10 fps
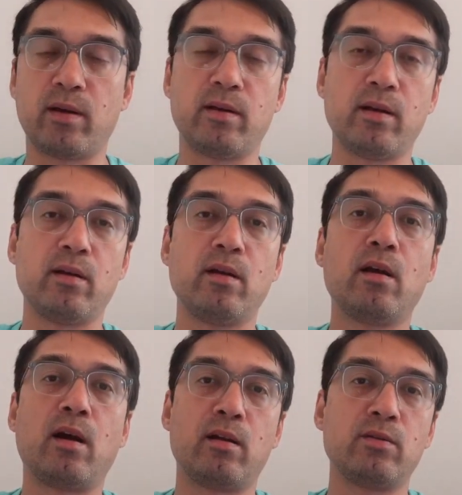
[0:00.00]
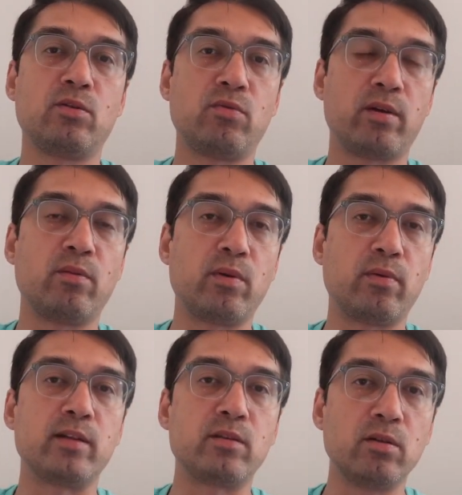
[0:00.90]
And then I also try to
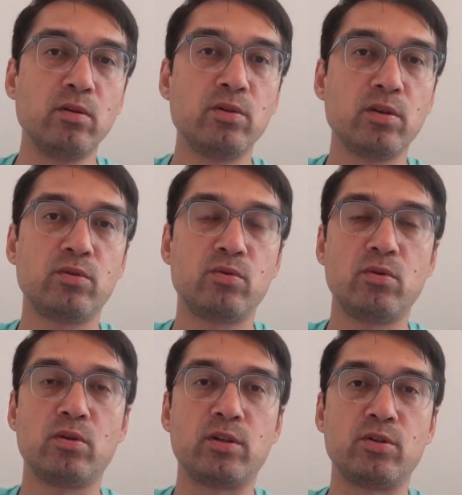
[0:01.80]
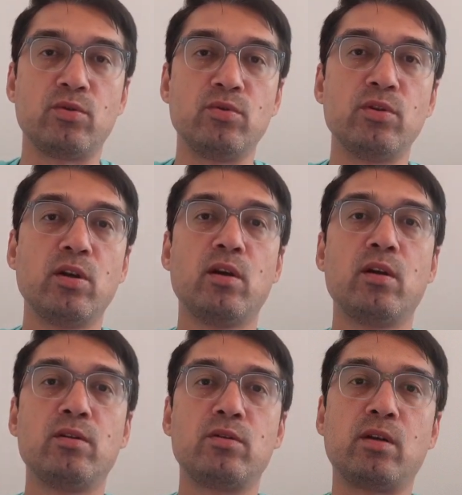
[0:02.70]
provide solutions to those issues
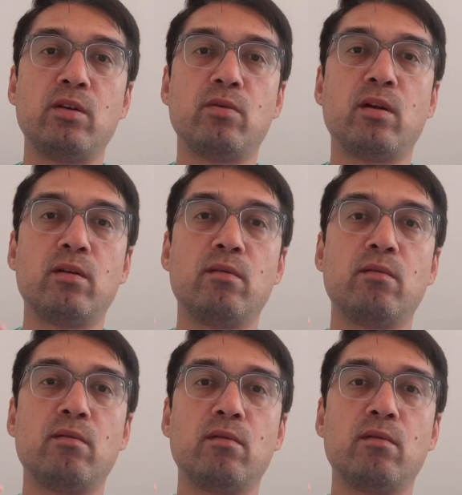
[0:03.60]
so that you can,